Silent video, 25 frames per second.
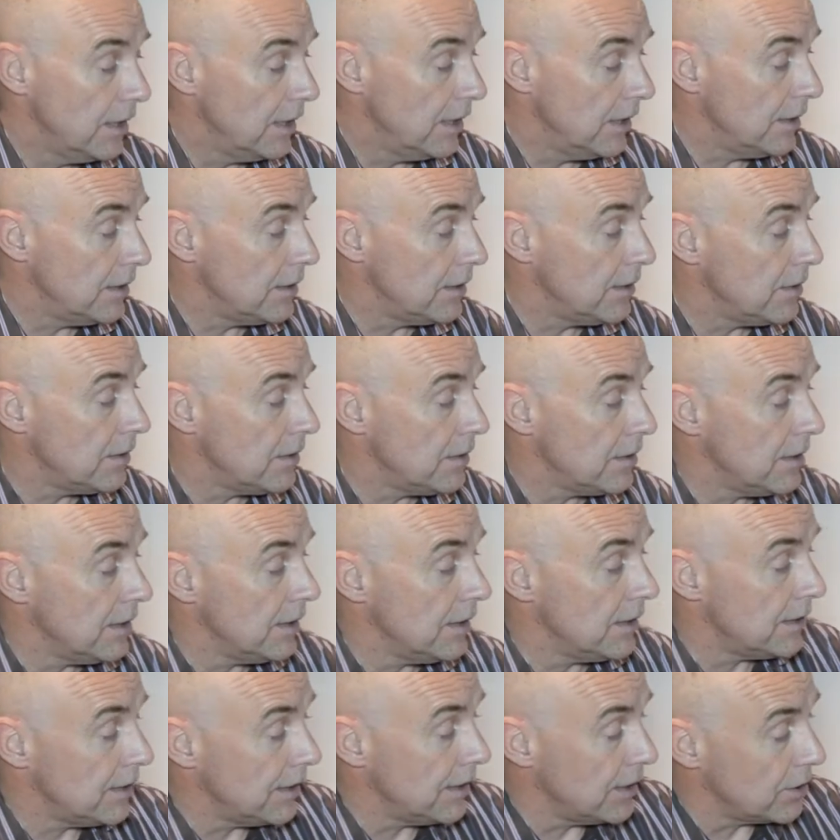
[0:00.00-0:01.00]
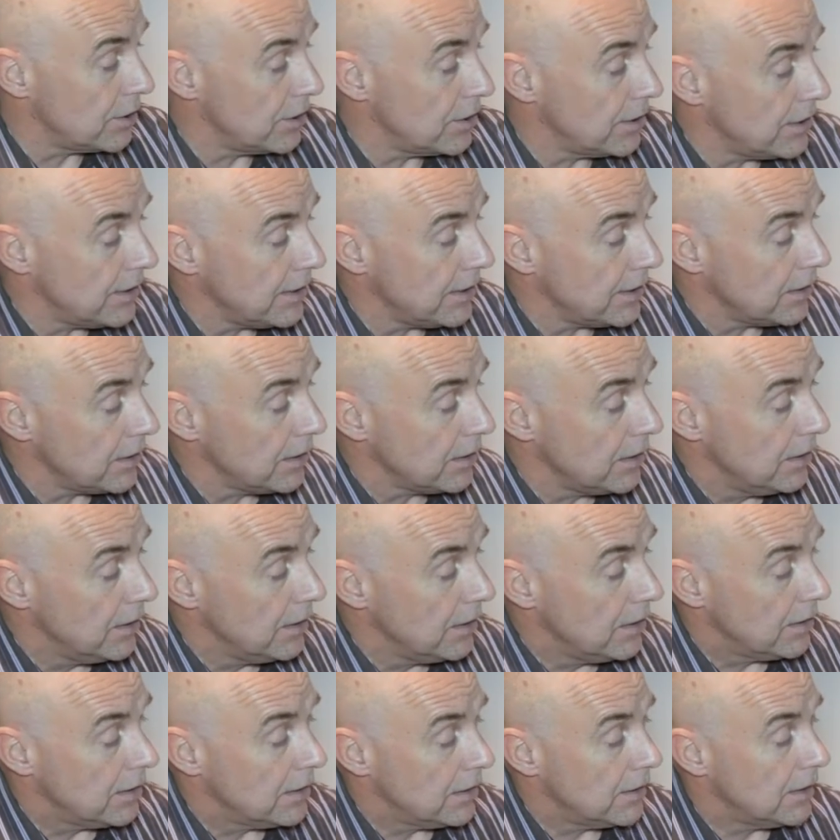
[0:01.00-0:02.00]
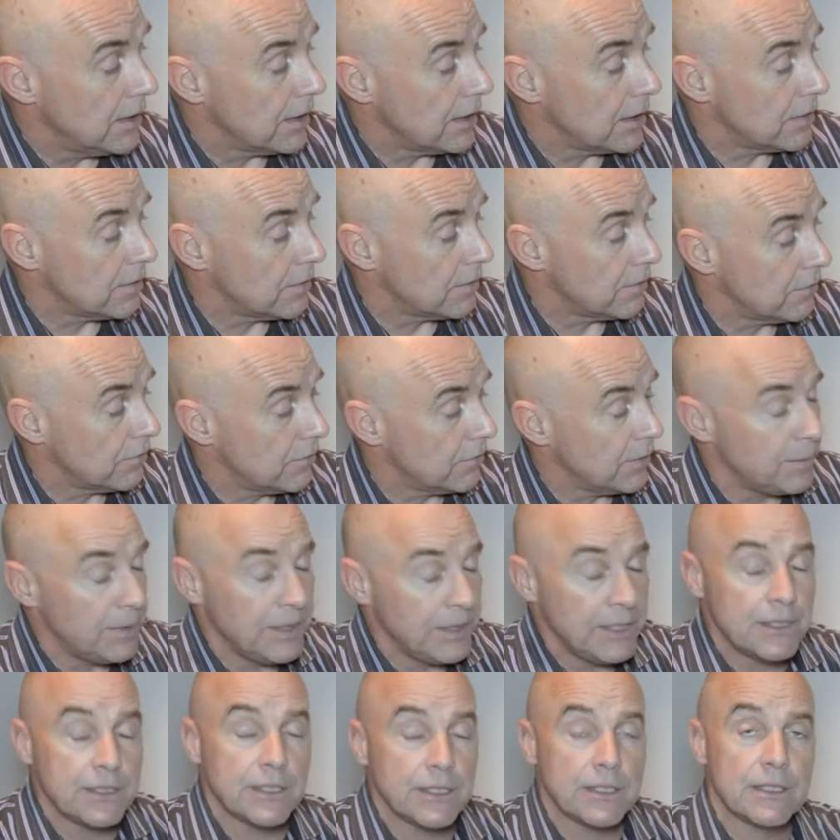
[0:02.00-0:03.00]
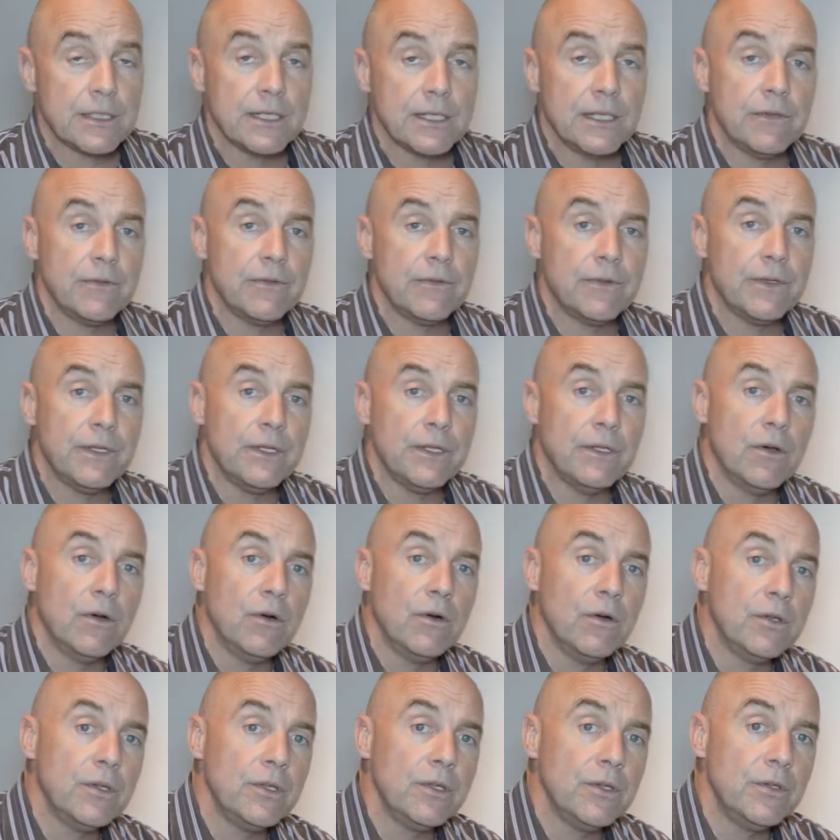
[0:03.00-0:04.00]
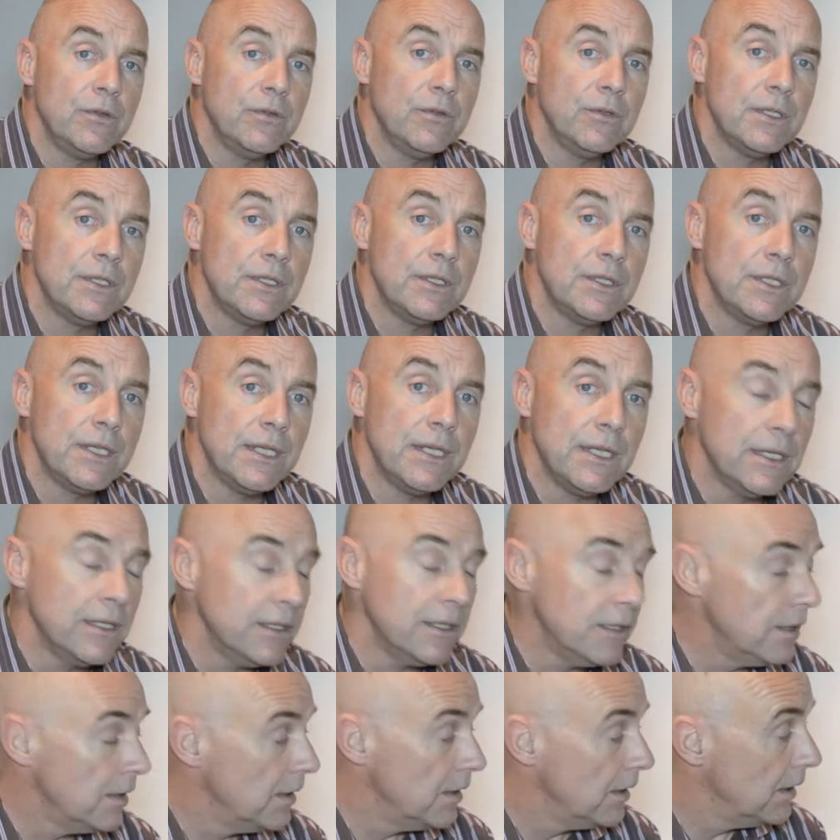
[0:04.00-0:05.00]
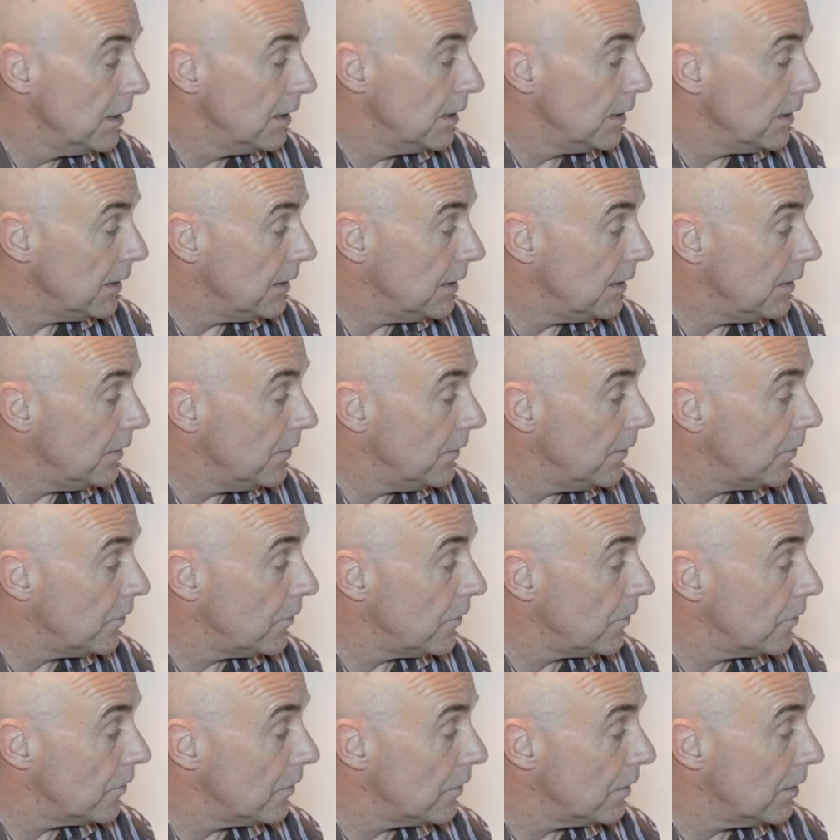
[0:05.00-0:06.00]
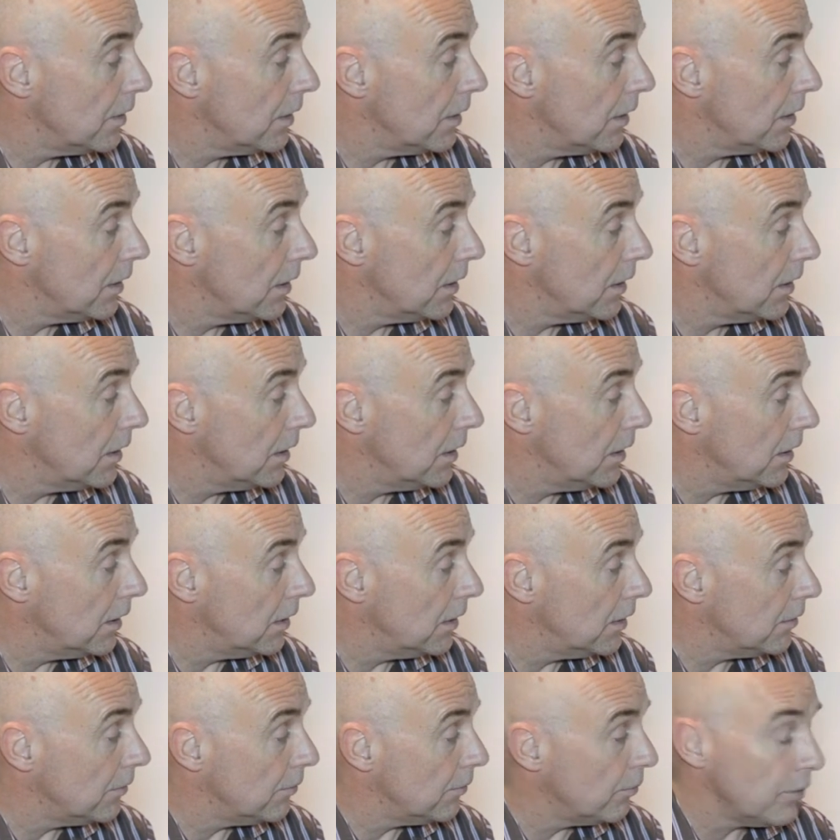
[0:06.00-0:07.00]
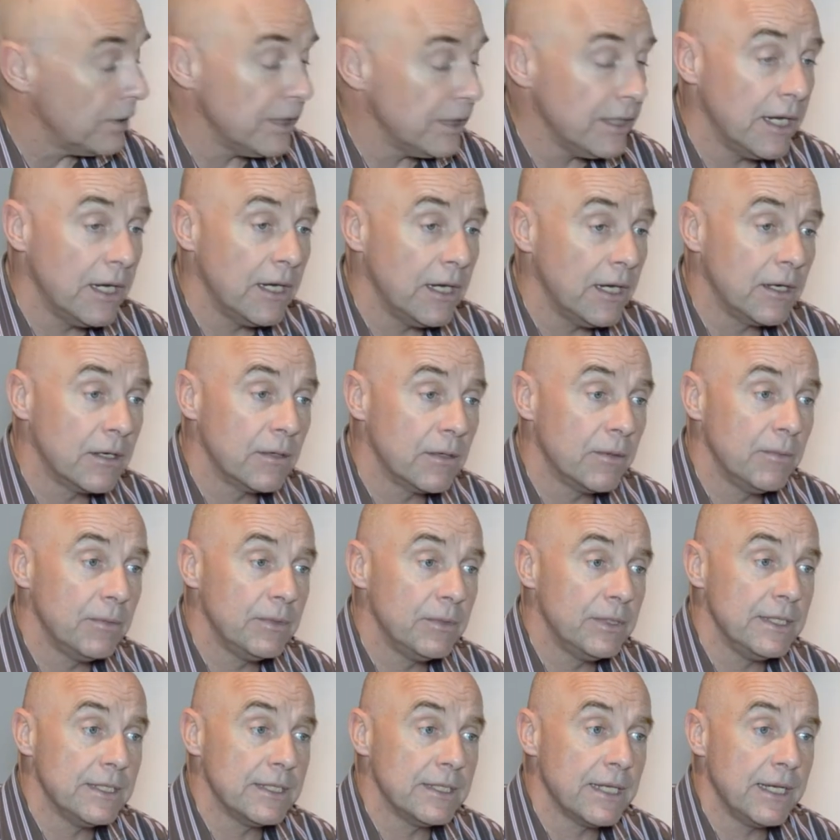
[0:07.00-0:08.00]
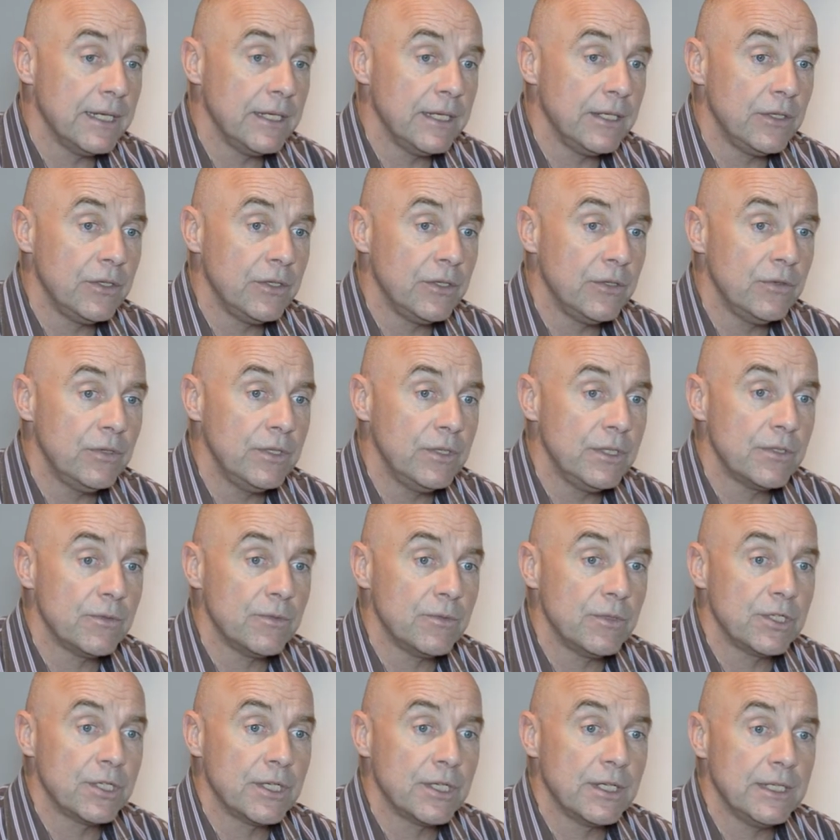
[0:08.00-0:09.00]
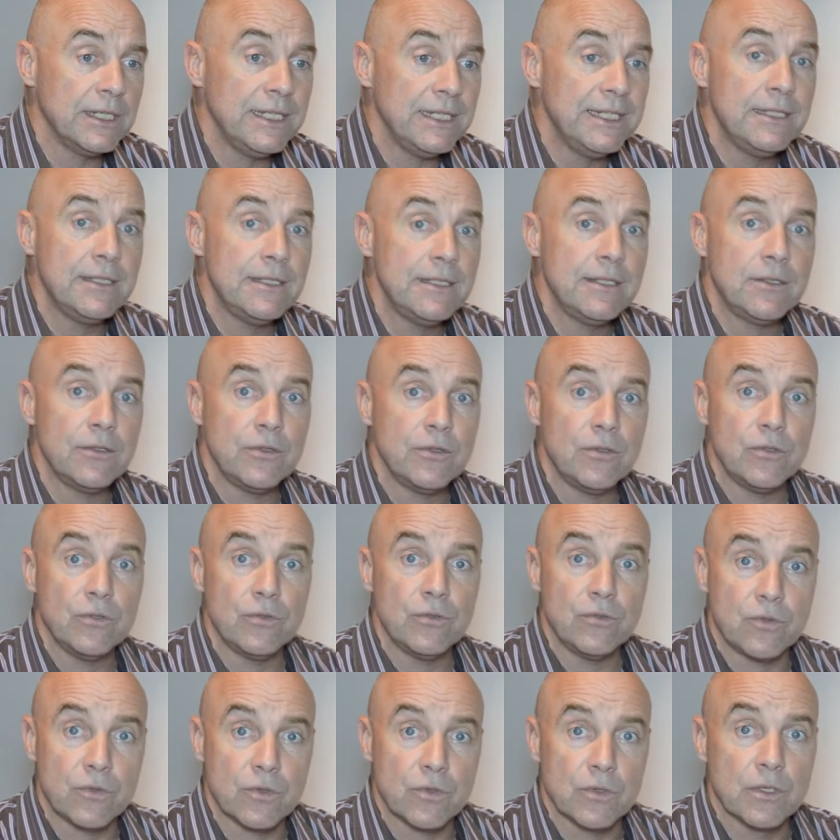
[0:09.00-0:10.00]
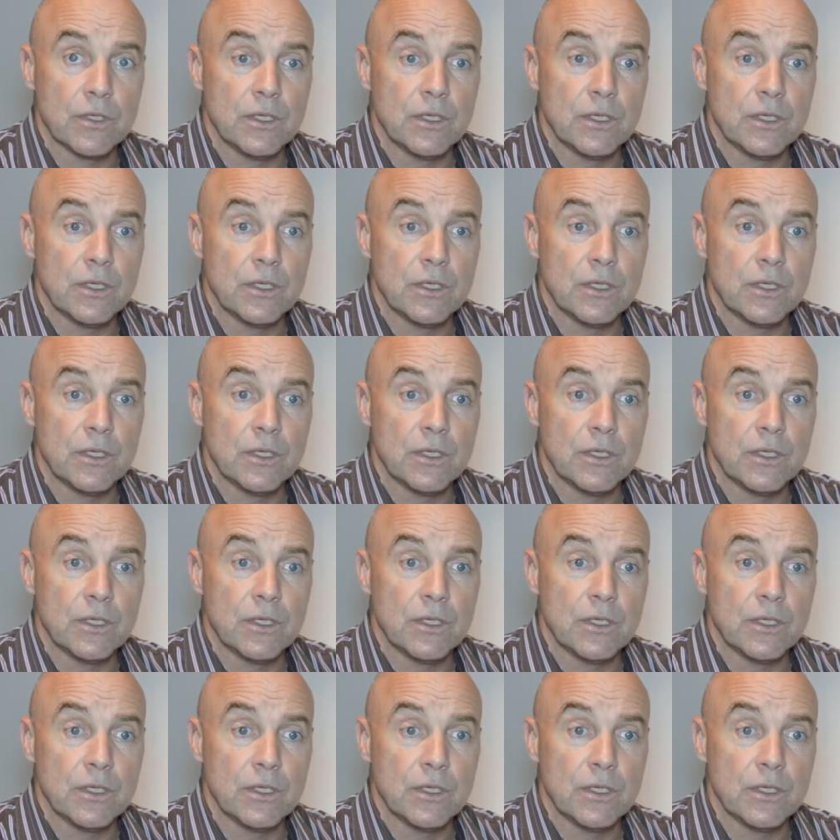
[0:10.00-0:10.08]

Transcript: and this is the essential thing that repeats itself in all the units here, is we are designing units which are easy to use,